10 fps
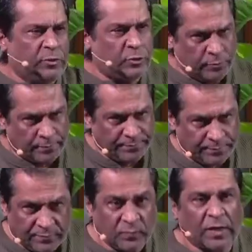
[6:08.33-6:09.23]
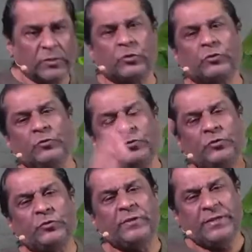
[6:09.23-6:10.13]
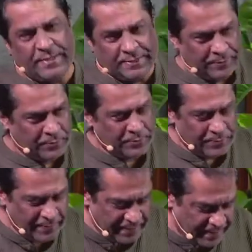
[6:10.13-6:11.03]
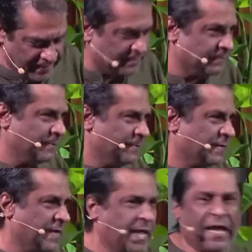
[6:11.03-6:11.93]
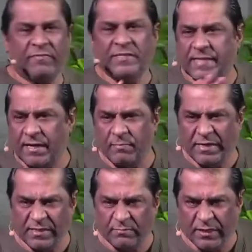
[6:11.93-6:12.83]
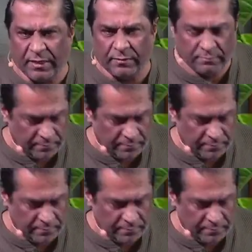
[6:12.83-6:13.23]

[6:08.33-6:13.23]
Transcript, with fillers: do through the year. Okay, I haven't started my sermon yet.